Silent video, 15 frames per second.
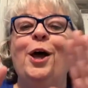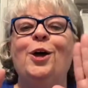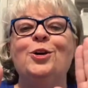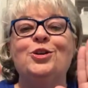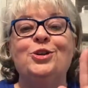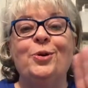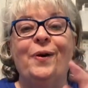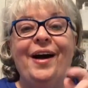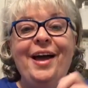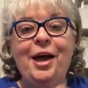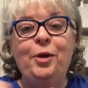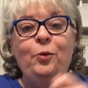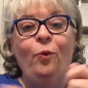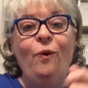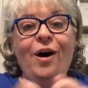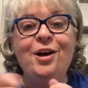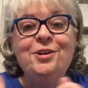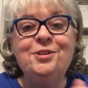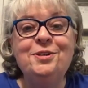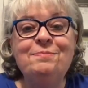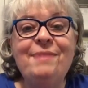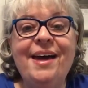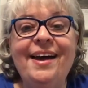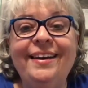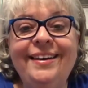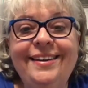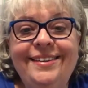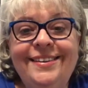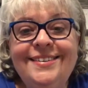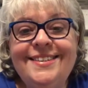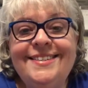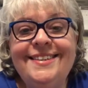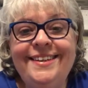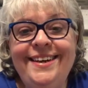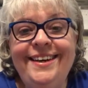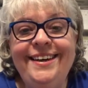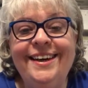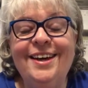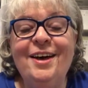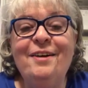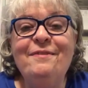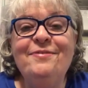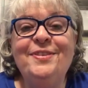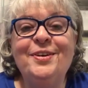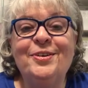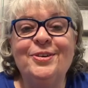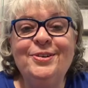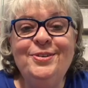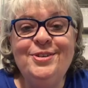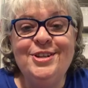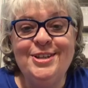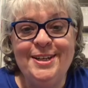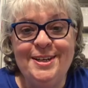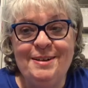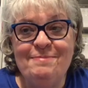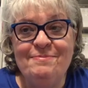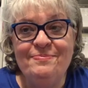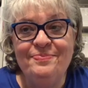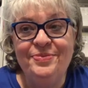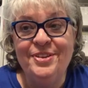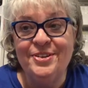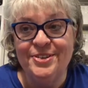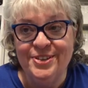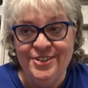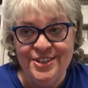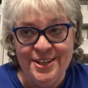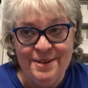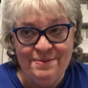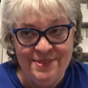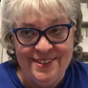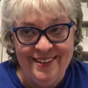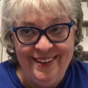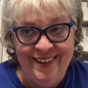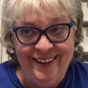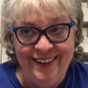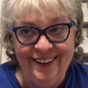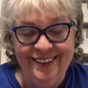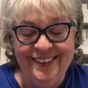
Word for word: So I had washed them out in the sink of the cruise ship sink.